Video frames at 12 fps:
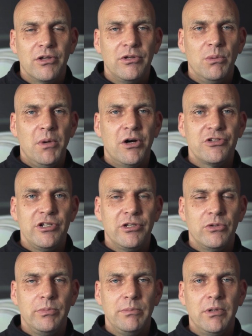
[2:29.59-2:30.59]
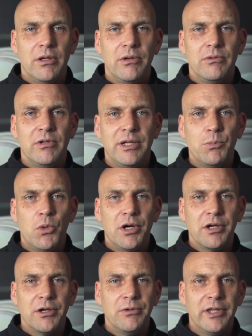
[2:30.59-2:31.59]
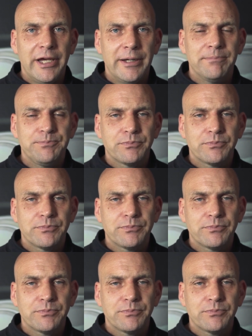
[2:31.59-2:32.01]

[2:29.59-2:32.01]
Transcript: your margin could be blown in one go there.